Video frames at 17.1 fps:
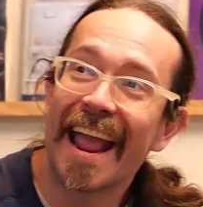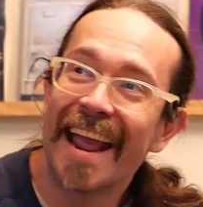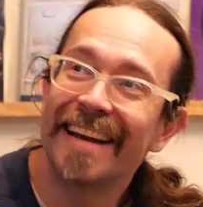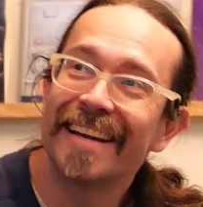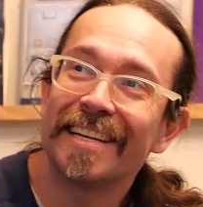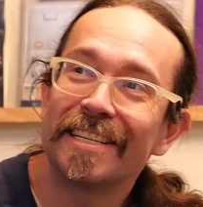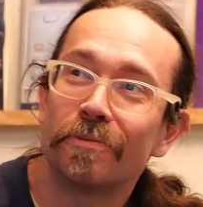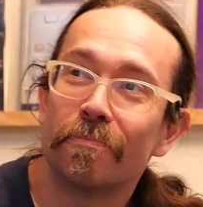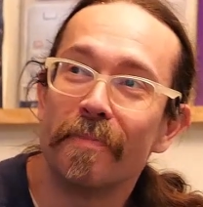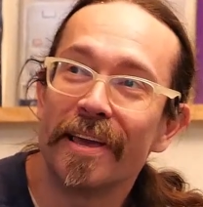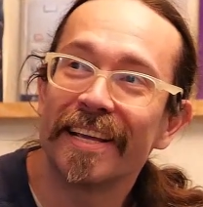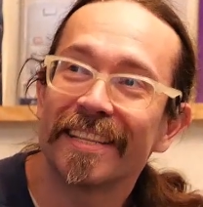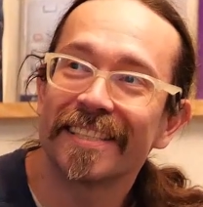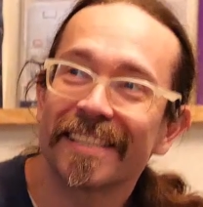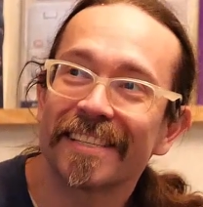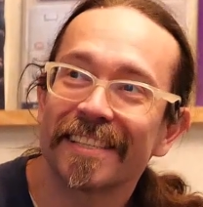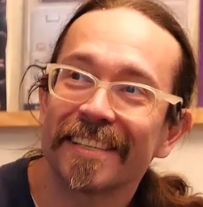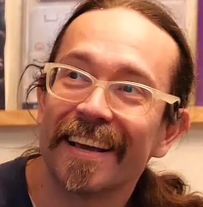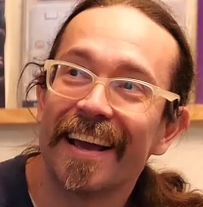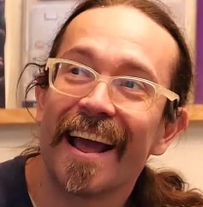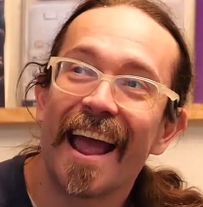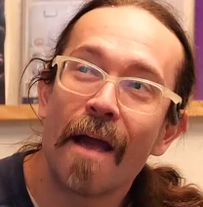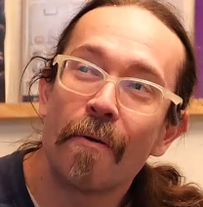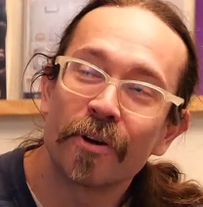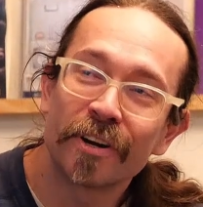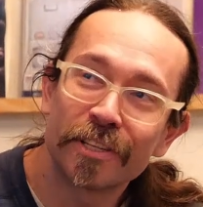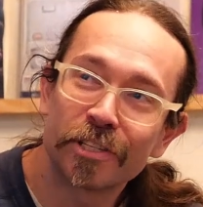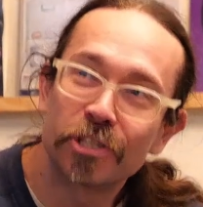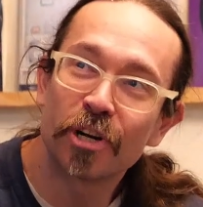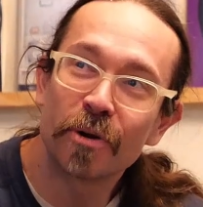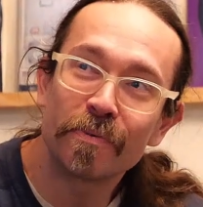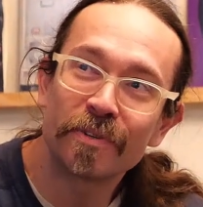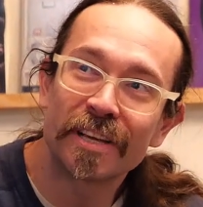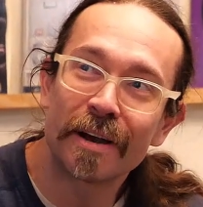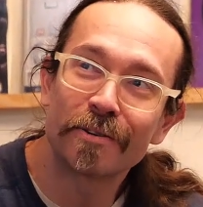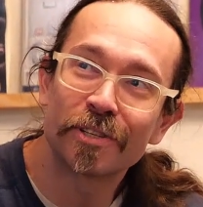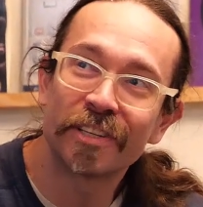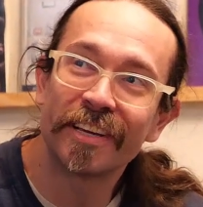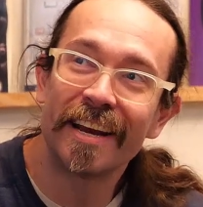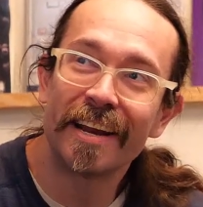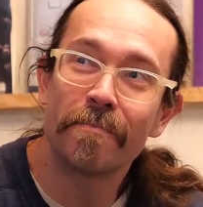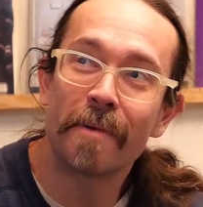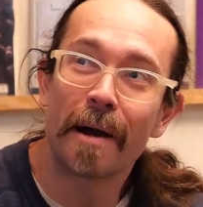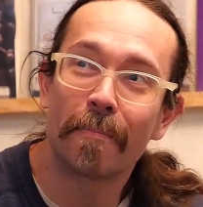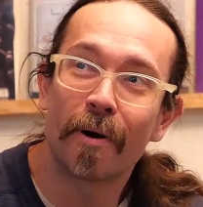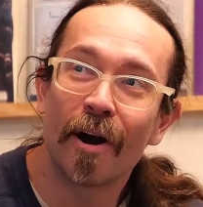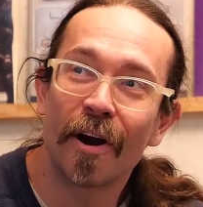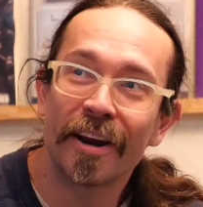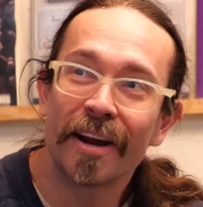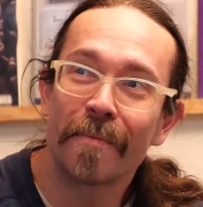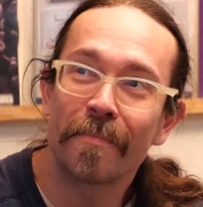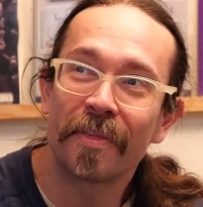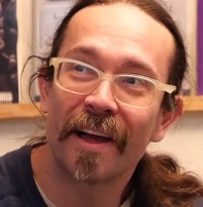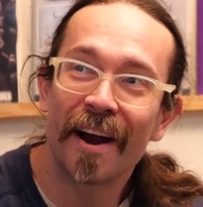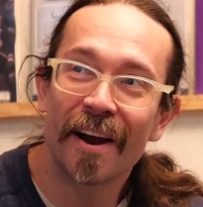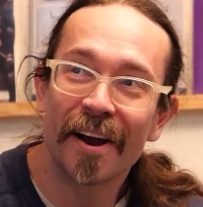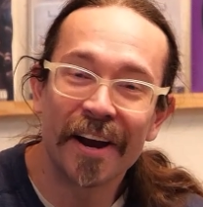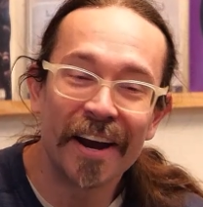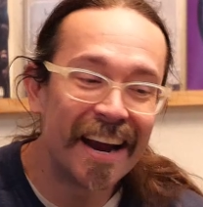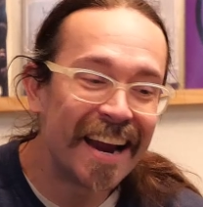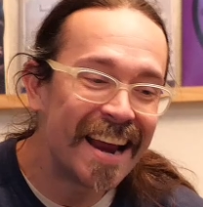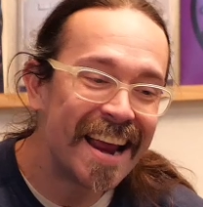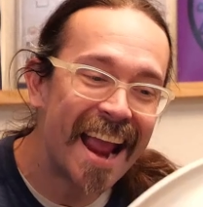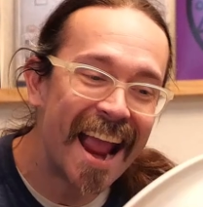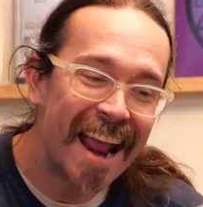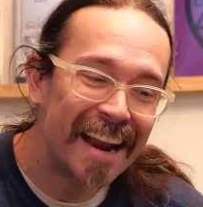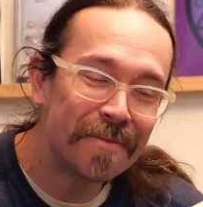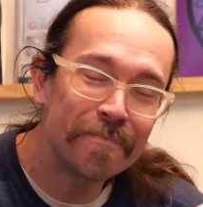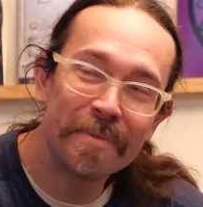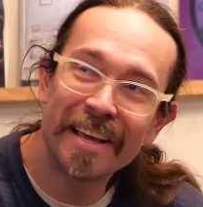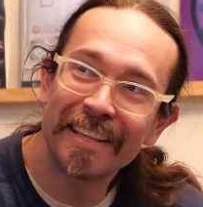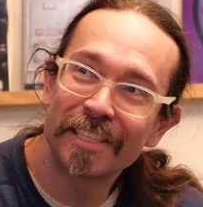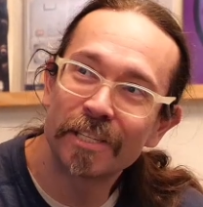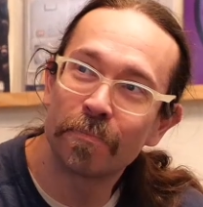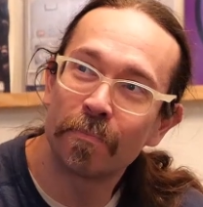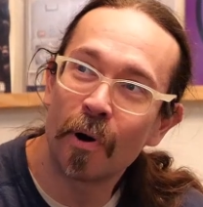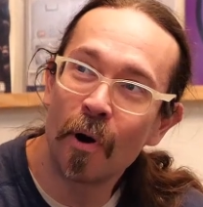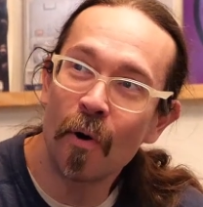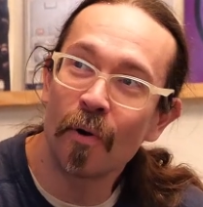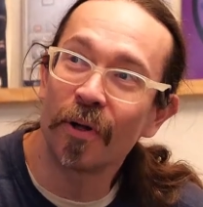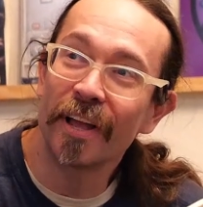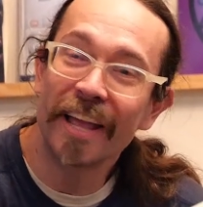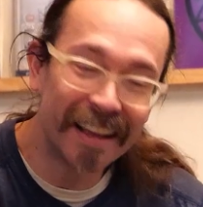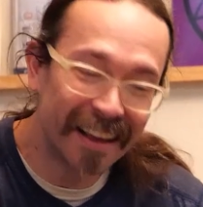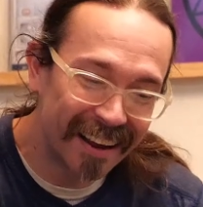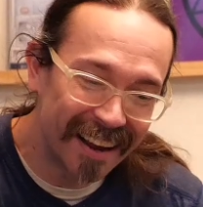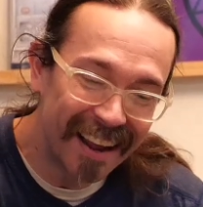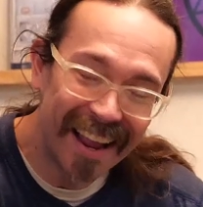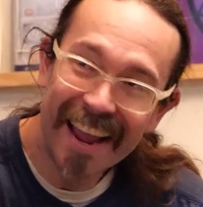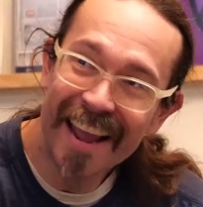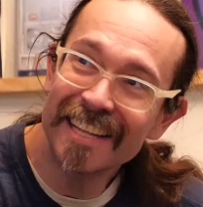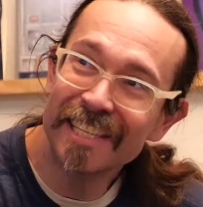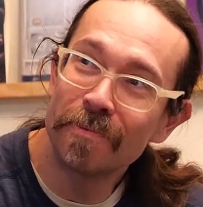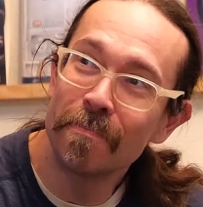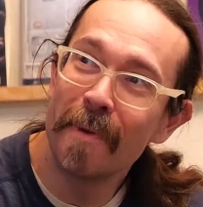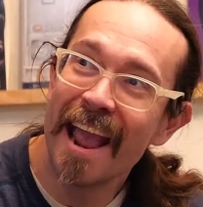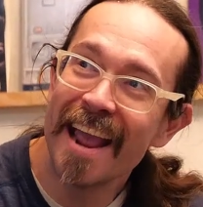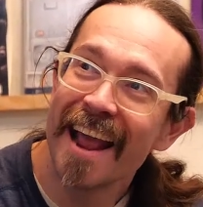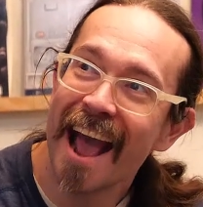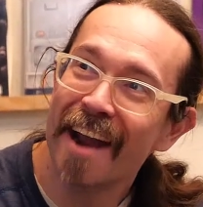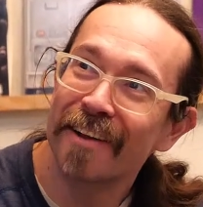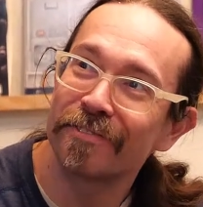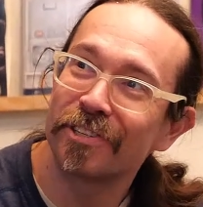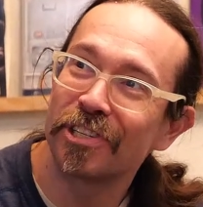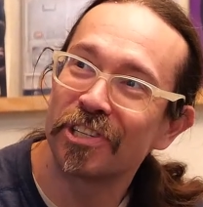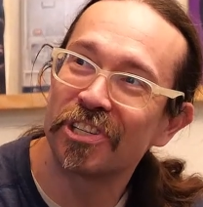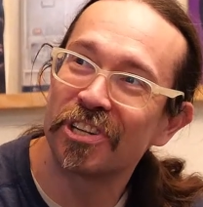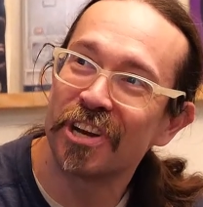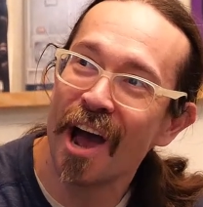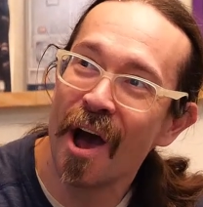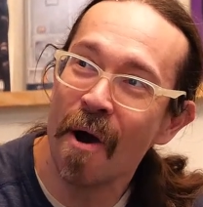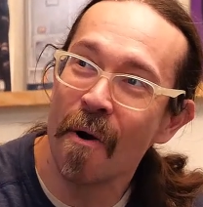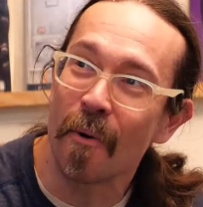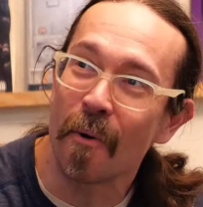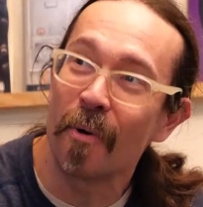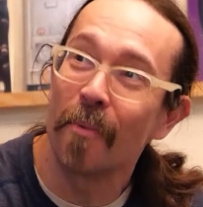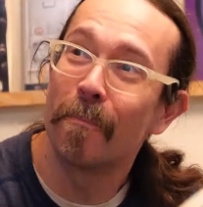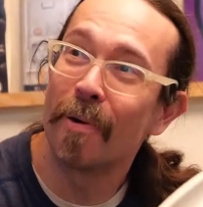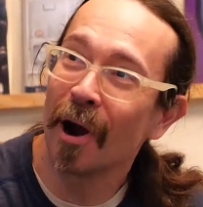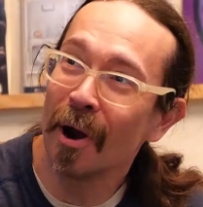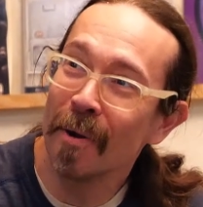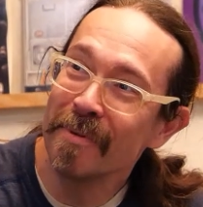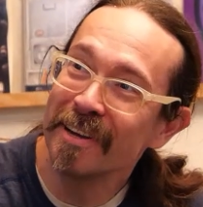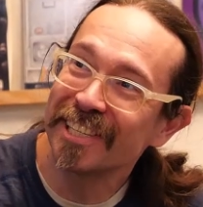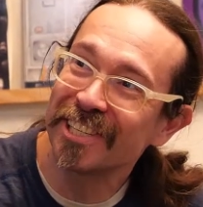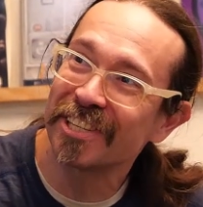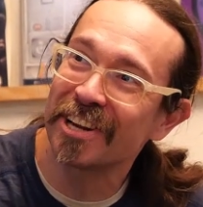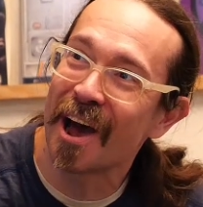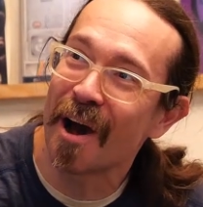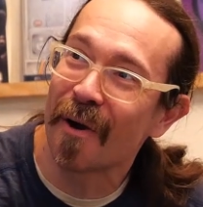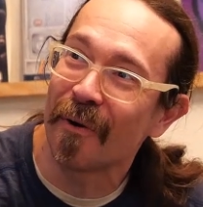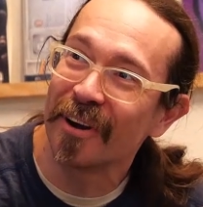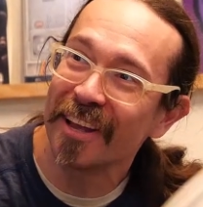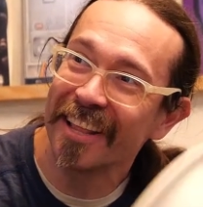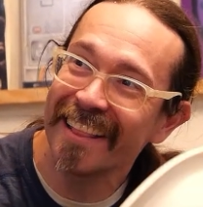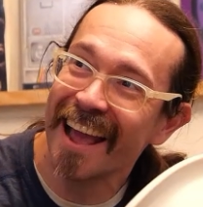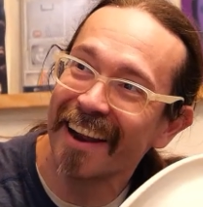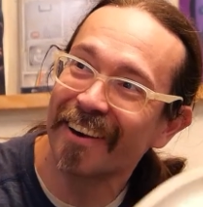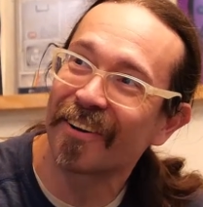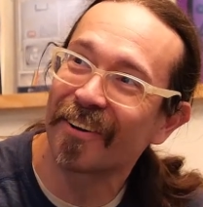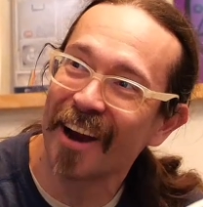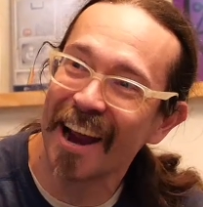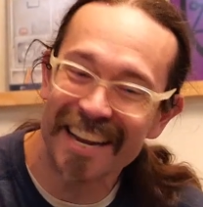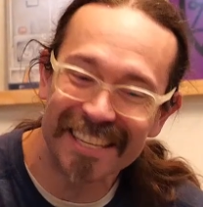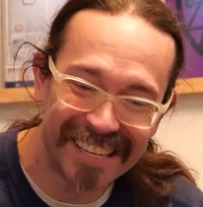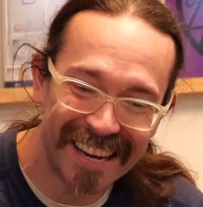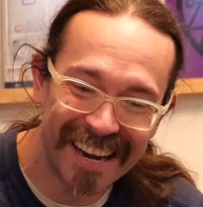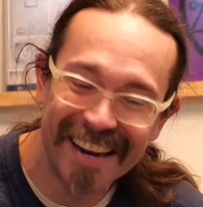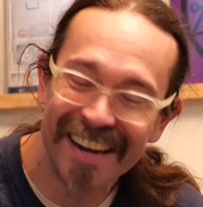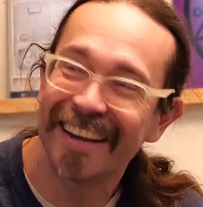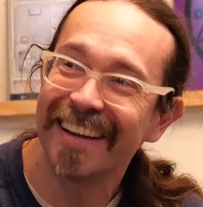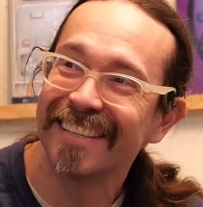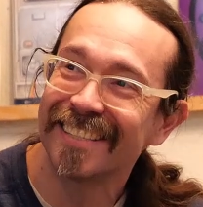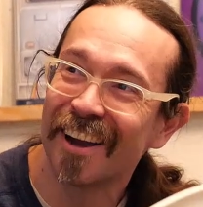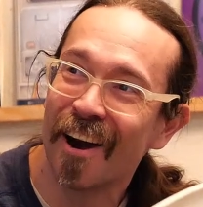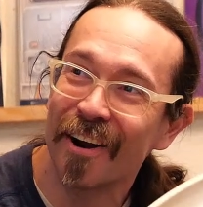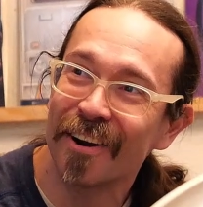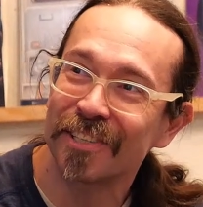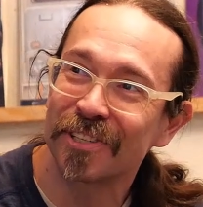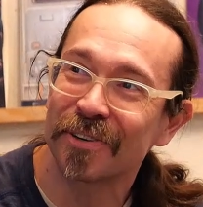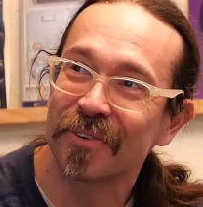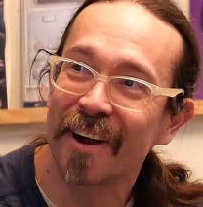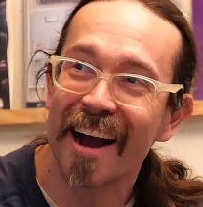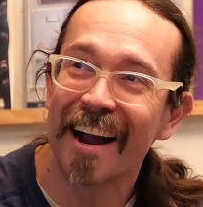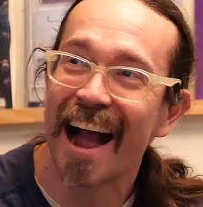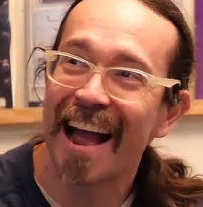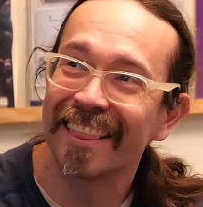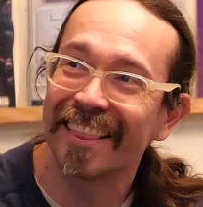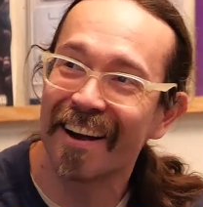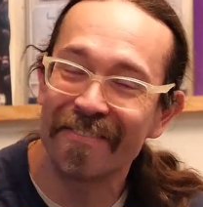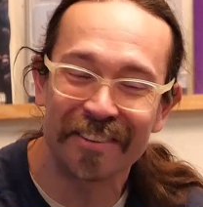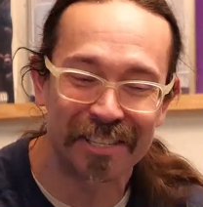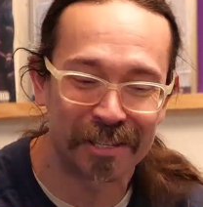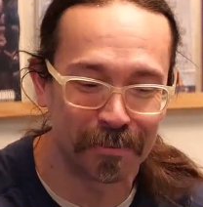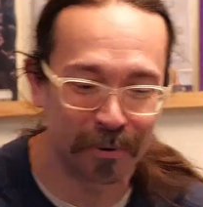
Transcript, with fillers: Andes mints, and one of the Sherpas that was leading my party up there, he handed me this bowl. It's made out of snow, perma snow. Isn't that crazy? It's hard as a rock. I love this